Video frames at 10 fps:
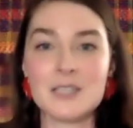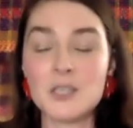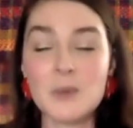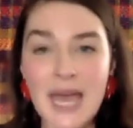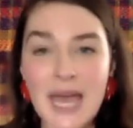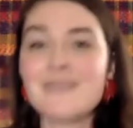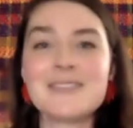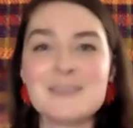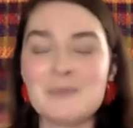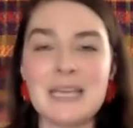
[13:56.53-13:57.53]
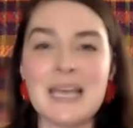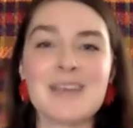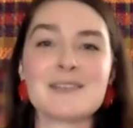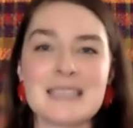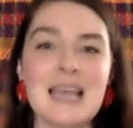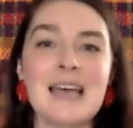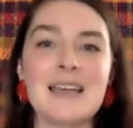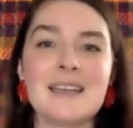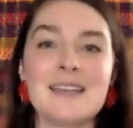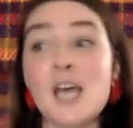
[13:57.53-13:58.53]
You have to be
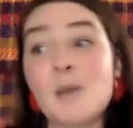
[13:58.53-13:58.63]
outside.